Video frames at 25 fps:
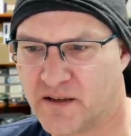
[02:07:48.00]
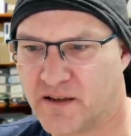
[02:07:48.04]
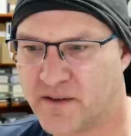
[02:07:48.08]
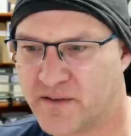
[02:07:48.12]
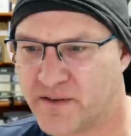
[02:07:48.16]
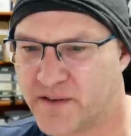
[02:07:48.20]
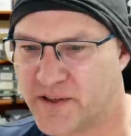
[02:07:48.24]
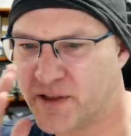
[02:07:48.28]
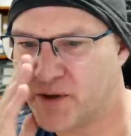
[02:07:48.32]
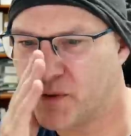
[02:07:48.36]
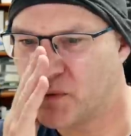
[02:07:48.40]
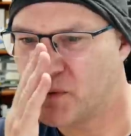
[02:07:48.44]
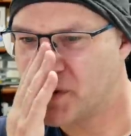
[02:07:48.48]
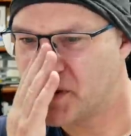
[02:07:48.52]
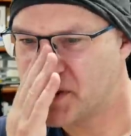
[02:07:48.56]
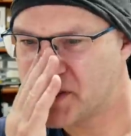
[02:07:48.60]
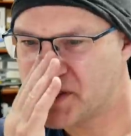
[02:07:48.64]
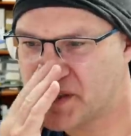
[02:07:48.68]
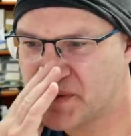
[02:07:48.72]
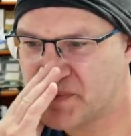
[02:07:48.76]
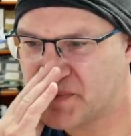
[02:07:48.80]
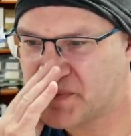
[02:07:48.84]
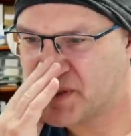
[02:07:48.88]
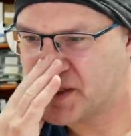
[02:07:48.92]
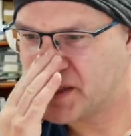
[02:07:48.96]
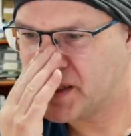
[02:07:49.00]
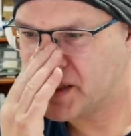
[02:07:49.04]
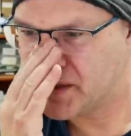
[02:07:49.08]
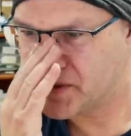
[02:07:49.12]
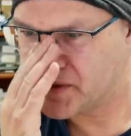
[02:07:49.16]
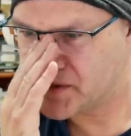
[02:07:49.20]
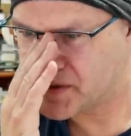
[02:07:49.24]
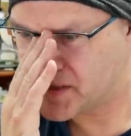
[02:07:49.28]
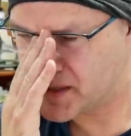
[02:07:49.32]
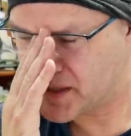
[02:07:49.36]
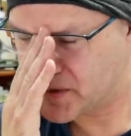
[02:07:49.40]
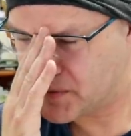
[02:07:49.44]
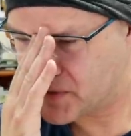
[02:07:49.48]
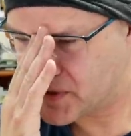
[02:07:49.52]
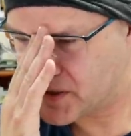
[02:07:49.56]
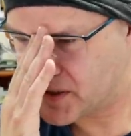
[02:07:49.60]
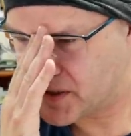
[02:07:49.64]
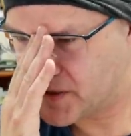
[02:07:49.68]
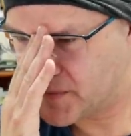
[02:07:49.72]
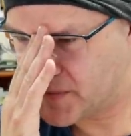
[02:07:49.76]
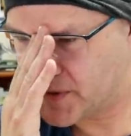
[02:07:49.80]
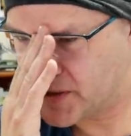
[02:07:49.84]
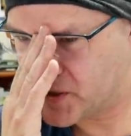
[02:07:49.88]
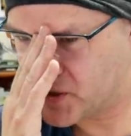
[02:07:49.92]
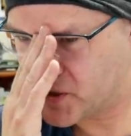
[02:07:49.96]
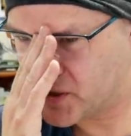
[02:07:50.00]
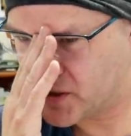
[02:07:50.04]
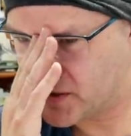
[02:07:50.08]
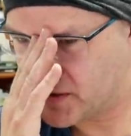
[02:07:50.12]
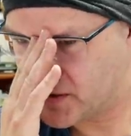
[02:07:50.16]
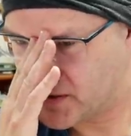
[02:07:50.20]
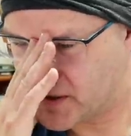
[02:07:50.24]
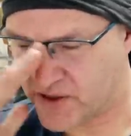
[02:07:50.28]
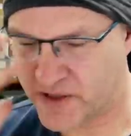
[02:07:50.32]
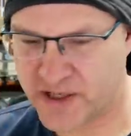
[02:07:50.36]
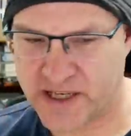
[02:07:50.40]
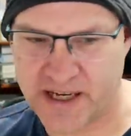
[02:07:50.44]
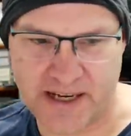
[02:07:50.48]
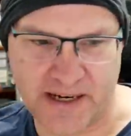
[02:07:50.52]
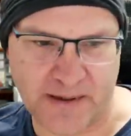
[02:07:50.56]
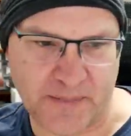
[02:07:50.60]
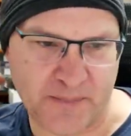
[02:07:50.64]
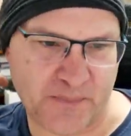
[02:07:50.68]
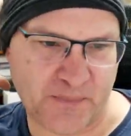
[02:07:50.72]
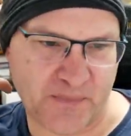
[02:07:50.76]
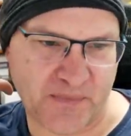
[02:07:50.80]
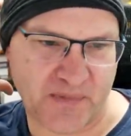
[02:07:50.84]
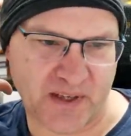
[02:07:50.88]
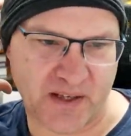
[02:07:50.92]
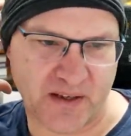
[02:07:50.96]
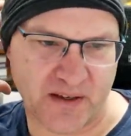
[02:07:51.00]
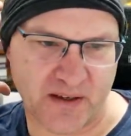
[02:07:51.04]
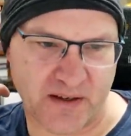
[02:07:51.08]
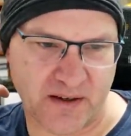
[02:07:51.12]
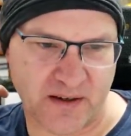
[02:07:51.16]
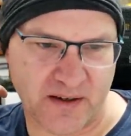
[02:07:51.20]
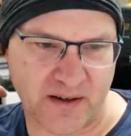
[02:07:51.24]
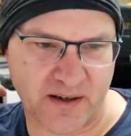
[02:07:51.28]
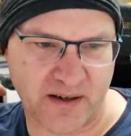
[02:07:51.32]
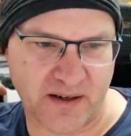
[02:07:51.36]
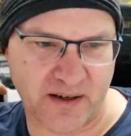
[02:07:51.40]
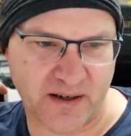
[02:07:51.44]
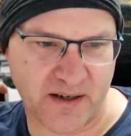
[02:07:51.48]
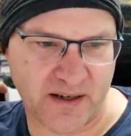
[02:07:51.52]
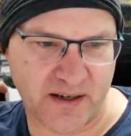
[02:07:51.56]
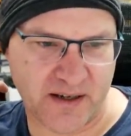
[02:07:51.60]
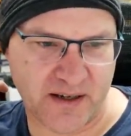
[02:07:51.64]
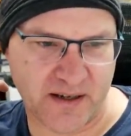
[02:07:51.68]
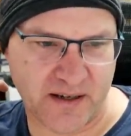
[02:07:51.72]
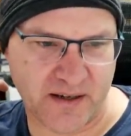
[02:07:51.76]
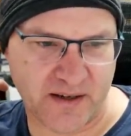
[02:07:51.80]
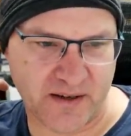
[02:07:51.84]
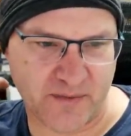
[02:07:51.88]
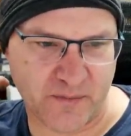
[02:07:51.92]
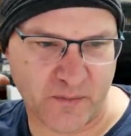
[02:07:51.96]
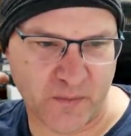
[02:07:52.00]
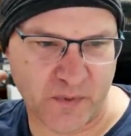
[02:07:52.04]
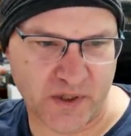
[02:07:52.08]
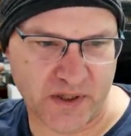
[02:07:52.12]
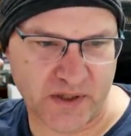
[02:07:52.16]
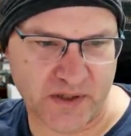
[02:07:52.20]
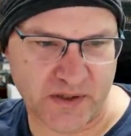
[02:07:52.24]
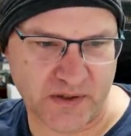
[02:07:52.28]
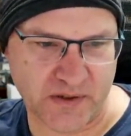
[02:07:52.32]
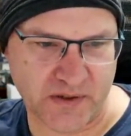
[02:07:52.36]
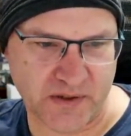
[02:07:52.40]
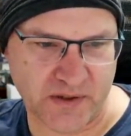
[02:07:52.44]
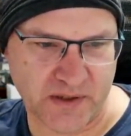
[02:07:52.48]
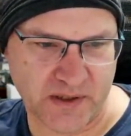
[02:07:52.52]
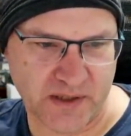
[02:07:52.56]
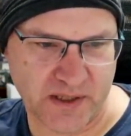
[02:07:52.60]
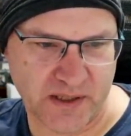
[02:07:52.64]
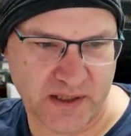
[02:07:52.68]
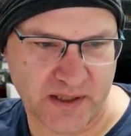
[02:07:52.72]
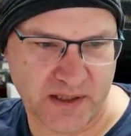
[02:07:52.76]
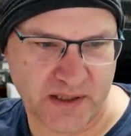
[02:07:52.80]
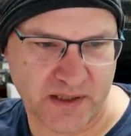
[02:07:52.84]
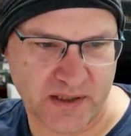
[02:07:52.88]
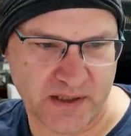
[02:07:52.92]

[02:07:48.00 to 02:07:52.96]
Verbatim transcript: there was something else I was going to mention. Okay, I will.